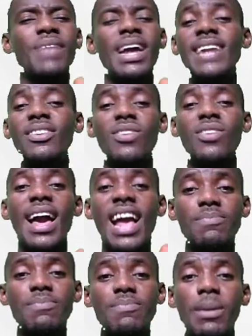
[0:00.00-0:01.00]
electrical
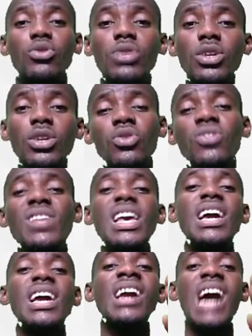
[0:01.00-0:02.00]
experiment, you need to use
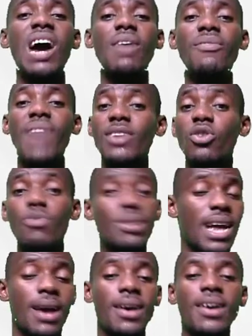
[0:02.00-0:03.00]
a
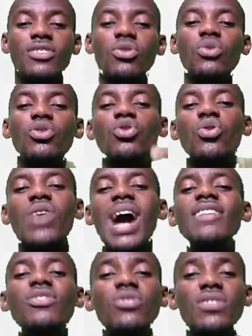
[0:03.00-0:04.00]
galvanometer. So you
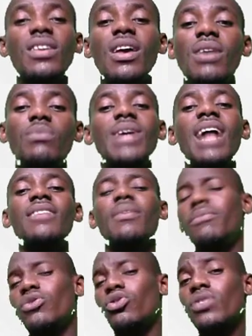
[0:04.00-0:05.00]
can't use it without
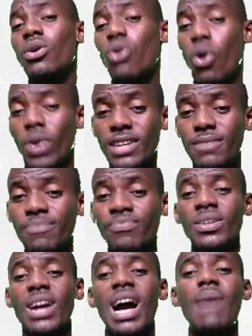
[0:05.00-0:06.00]
using current,
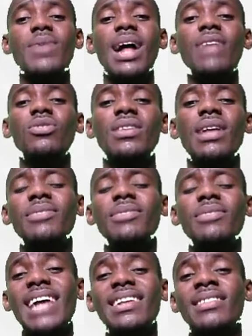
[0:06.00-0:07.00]
and without
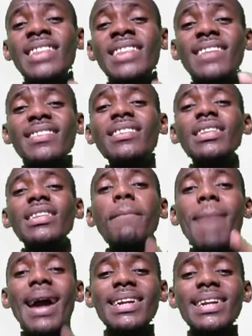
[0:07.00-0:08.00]
testing the
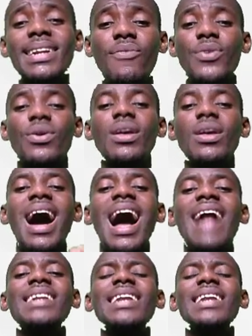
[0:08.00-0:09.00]
magnetic field
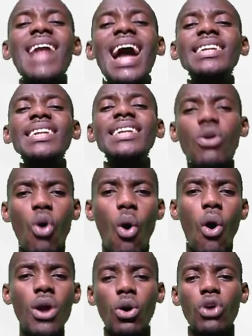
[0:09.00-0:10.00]
and the
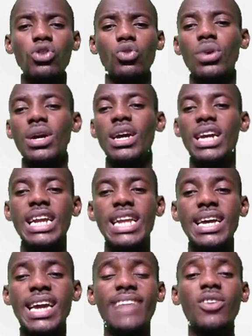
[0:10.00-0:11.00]
coil also. In
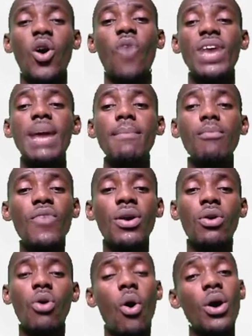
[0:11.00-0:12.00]
the case of a
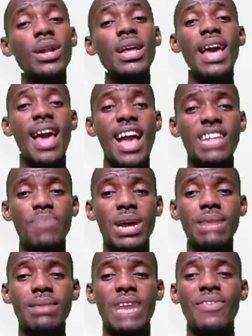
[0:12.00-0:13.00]
moving coil
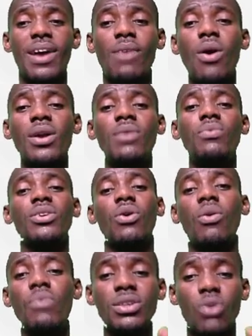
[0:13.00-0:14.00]
experiment, if you are working
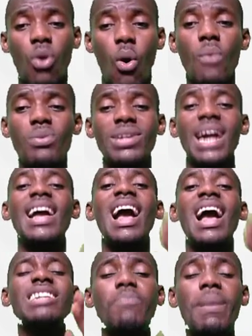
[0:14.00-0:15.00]
with coil, with an
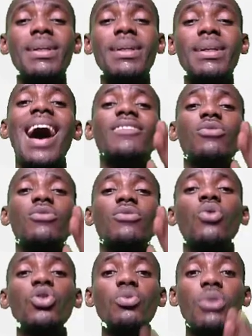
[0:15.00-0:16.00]
experiment that has to
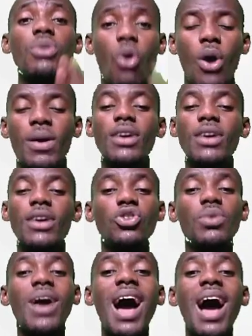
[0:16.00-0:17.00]
do with coil,
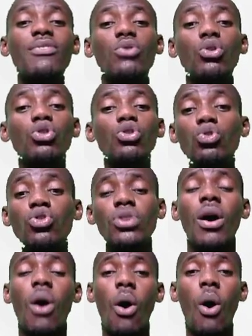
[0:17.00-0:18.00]
you will have to use
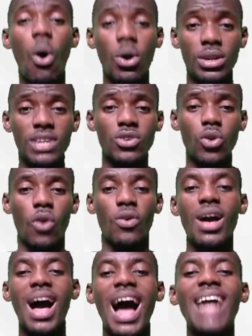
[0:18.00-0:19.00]
all this stuff.
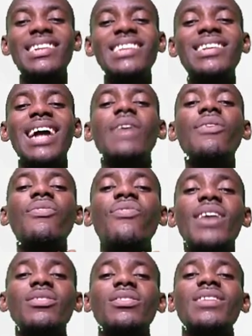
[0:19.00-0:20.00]
And these are the
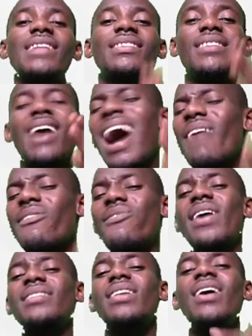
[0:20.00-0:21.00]
factors that
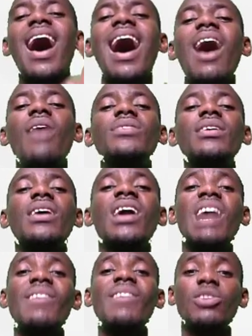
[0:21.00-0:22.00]
affect how the
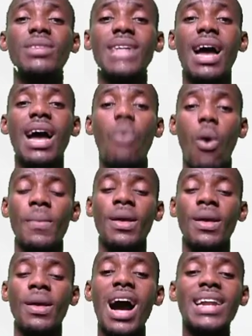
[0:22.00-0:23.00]
galvanometer works.
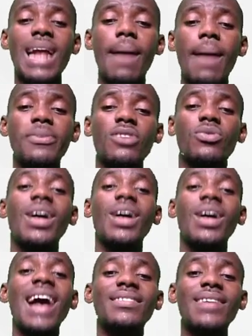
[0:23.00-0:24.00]
And that brings us to
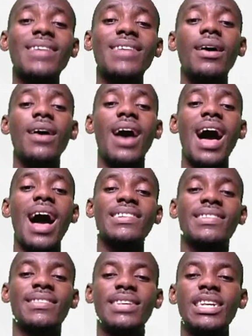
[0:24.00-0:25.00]
the answer
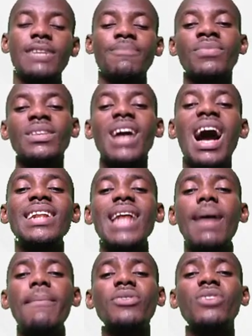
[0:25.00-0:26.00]
as D. And
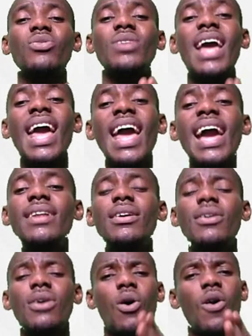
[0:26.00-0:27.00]
that brings us to the end
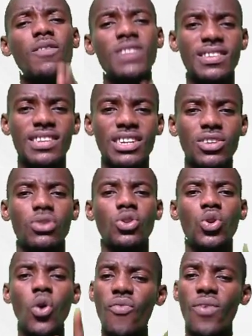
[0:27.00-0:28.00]
of this session.
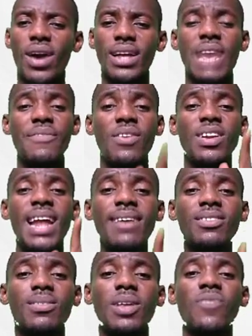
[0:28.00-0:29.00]
Don't forget, if you
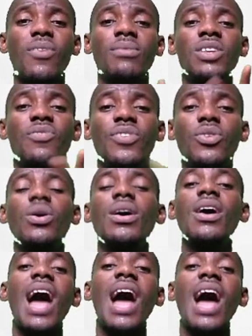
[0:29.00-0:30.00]
learned something from this video
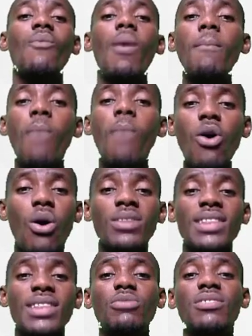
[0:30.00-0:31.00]
and you want more
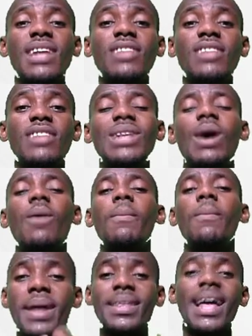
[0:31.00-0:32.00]
content to be sent to you that will
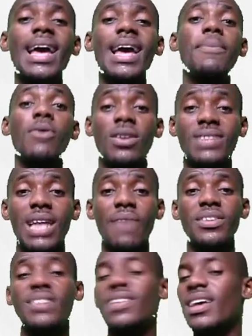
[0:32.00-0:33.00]
better help you understand
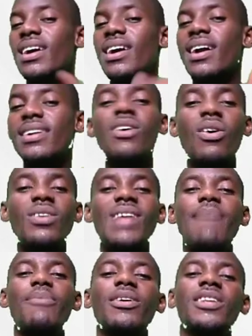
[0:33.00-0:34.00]
physics, click on the
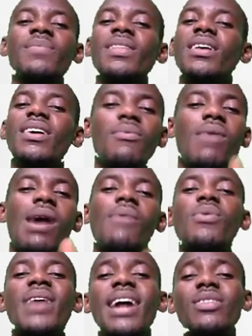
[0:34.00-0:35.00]
like button and
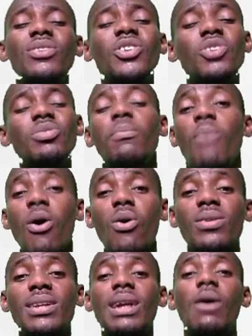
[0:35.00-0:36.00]
we'll get to reach you with more
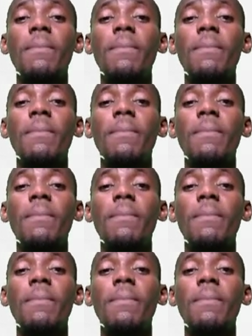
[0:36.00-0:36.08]
content that will